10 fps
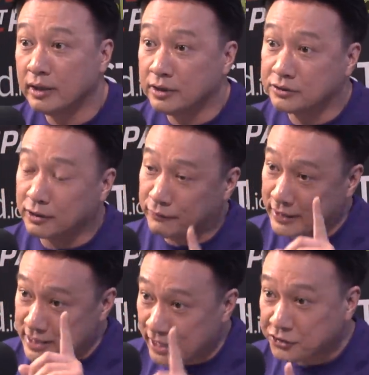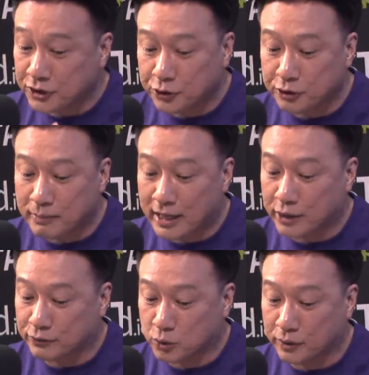He's going to fight next Cinco de
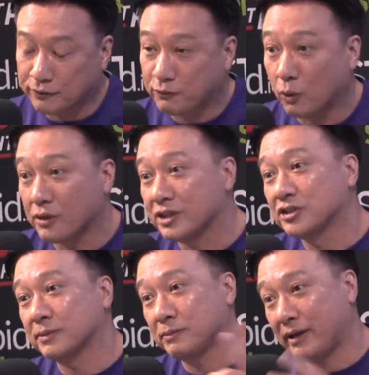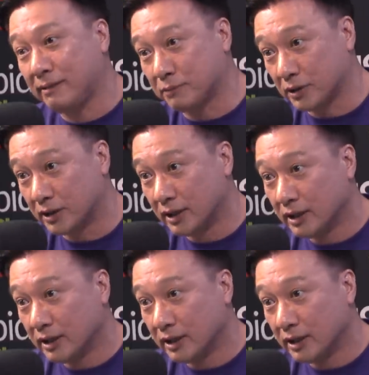Mayo of 24, then September.